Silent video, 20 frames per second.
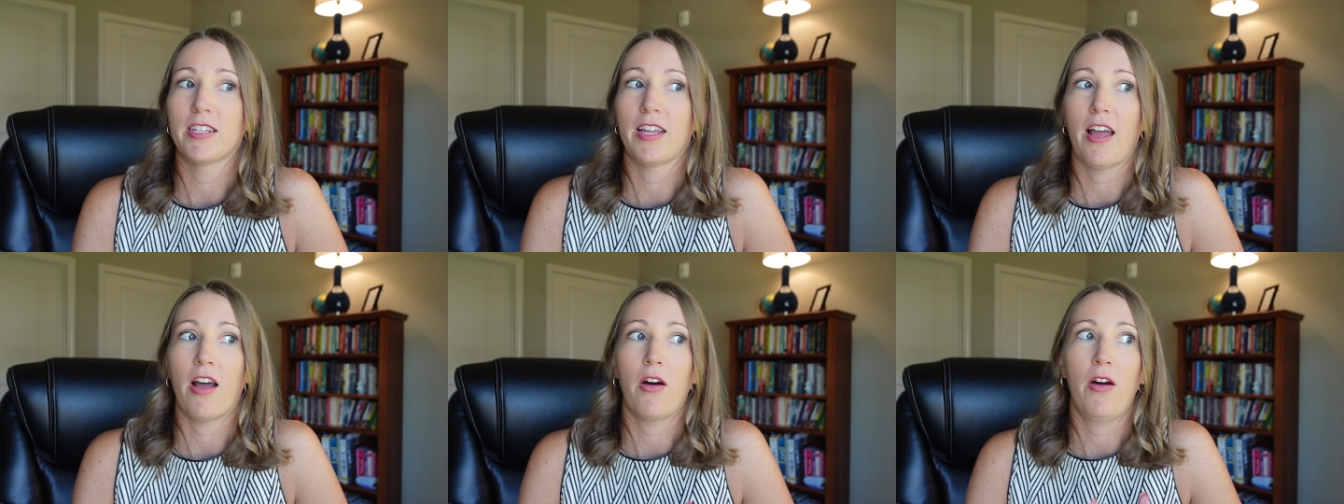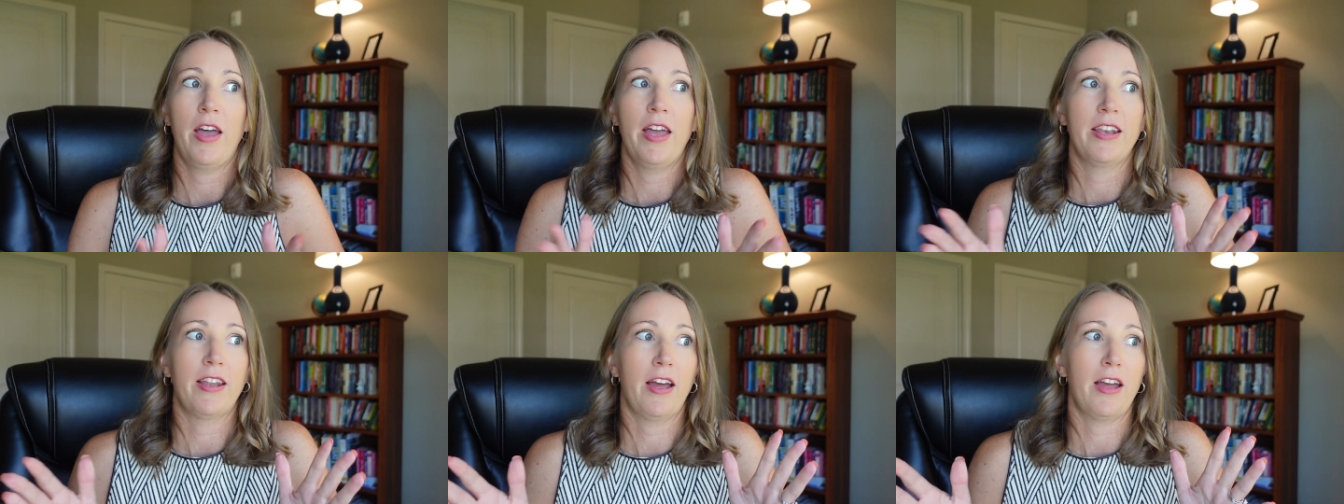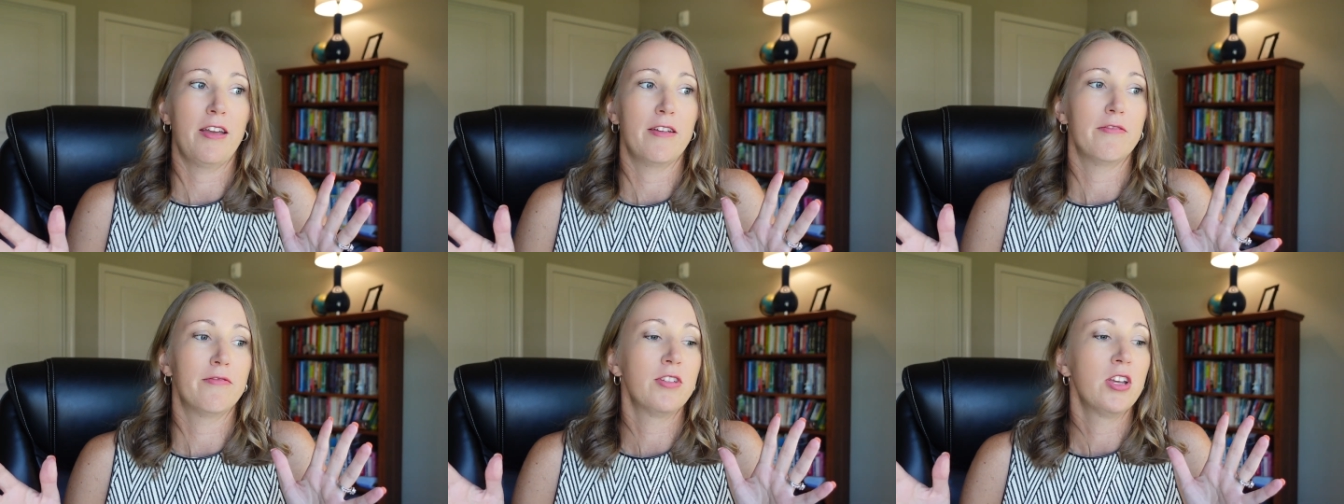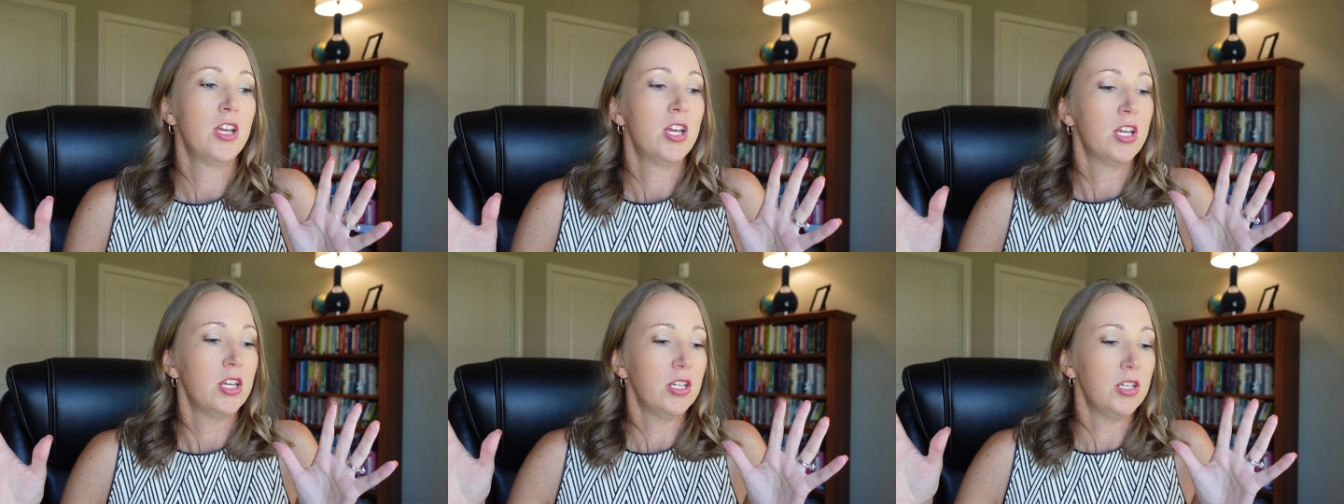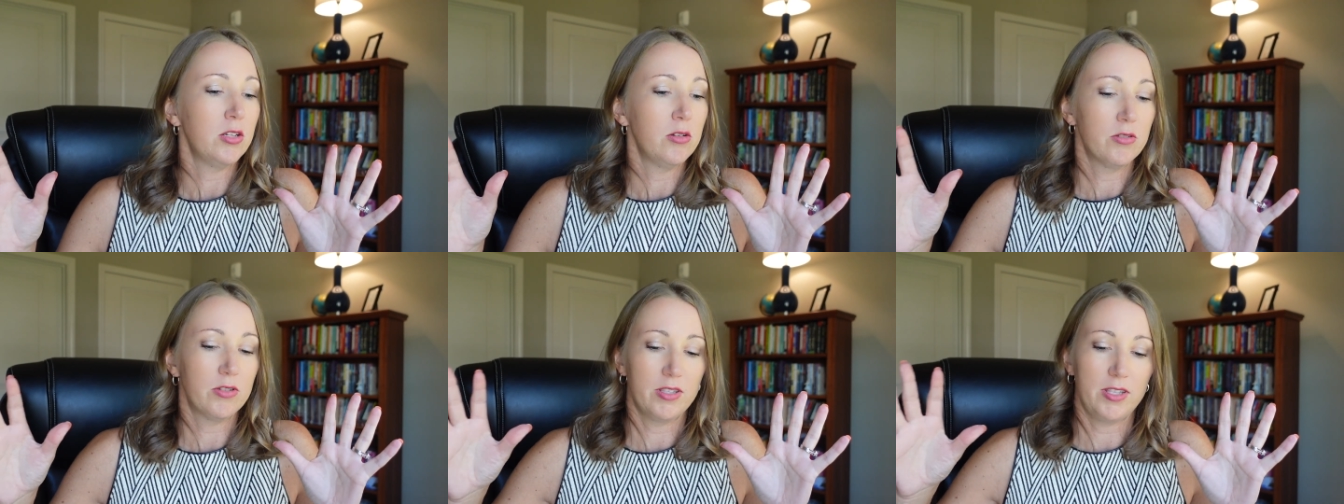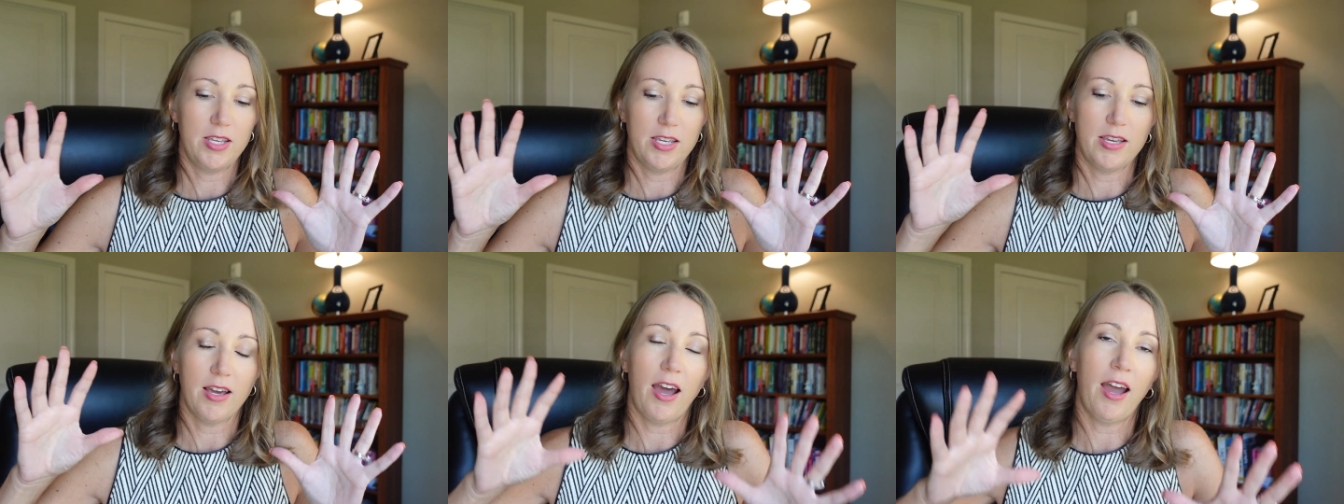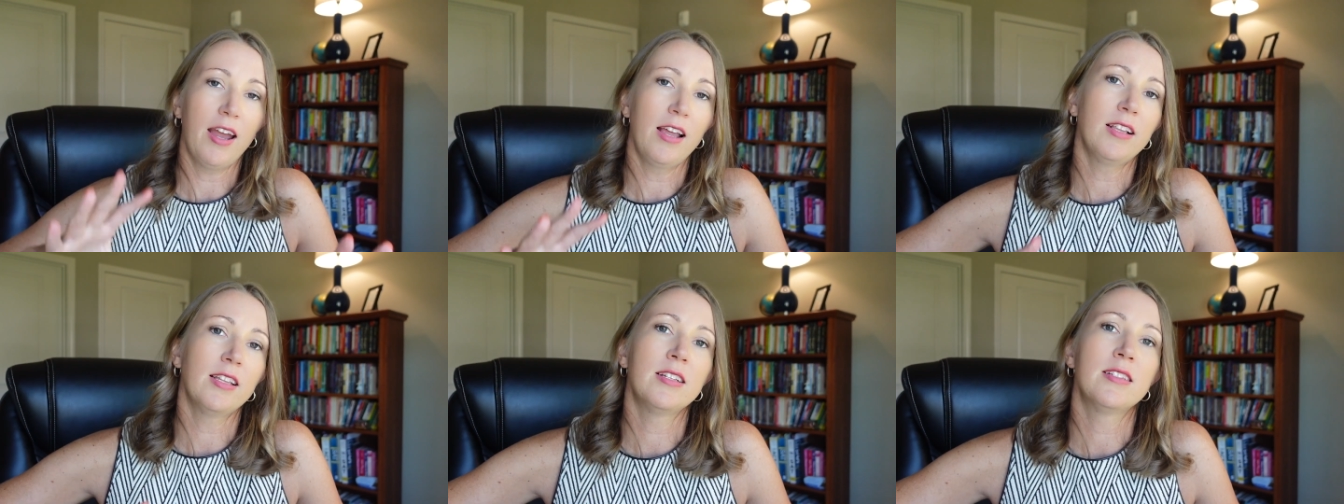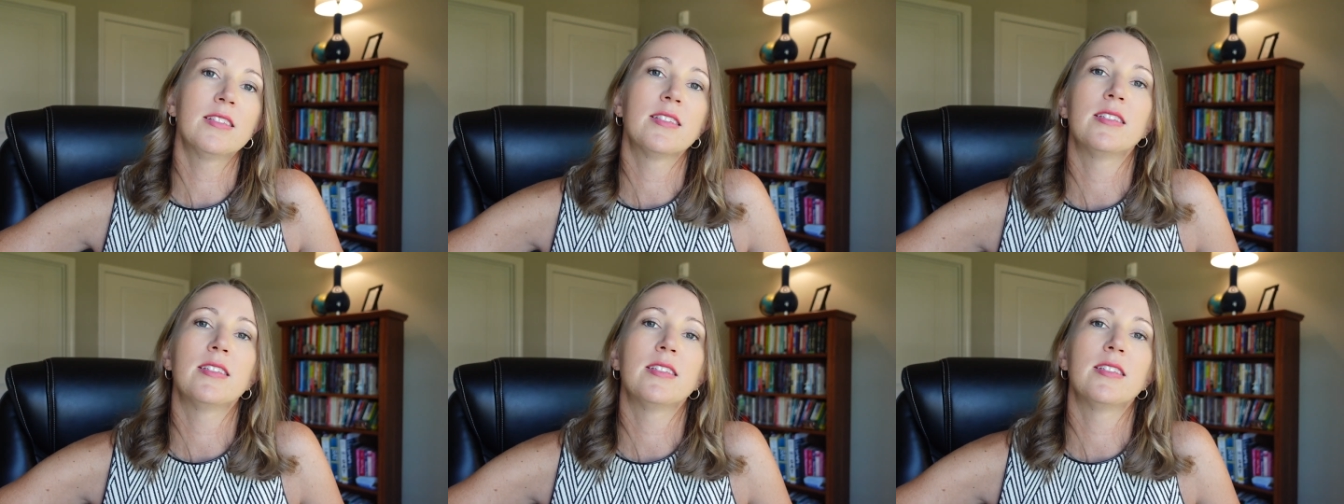now and I've used the Island